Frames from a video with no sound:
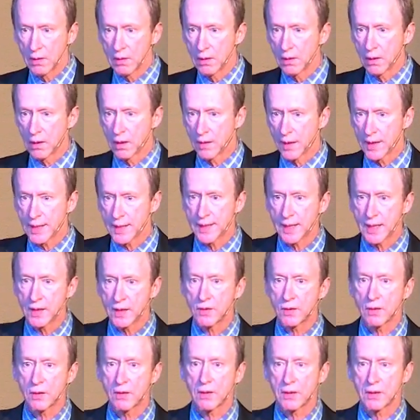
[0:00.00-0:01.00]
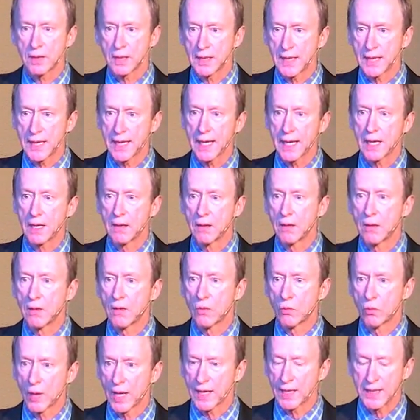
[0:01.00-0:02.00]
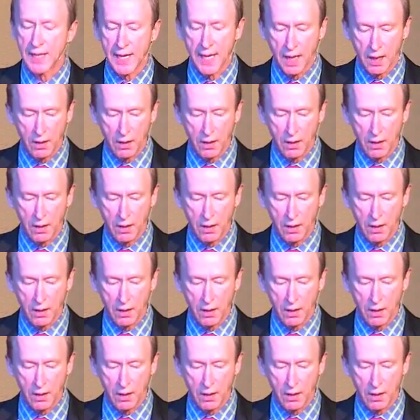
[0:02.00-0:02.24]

This center today, right now.